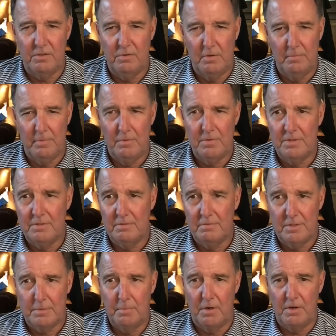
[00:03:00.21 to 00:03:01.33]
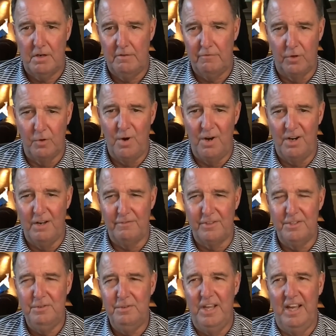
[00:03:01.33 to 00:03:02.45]
coin, but I wasn't smart enough or aware enough
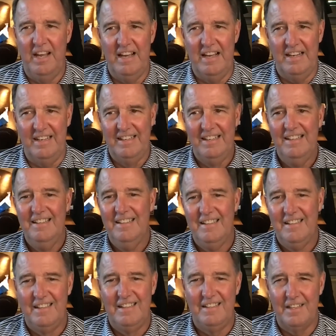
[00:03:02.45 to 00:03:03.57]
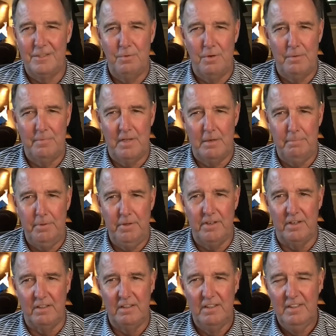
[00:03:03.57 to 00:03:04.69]
to do that. And that's why I'm not a
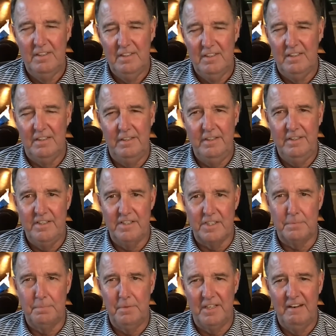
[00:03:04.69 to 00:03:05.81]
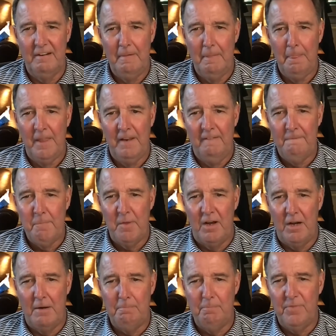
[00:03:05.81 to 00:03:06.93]
billionaire. Yeah. And he is. But,
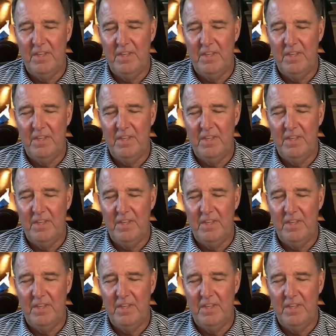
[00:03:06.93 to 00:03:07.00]
to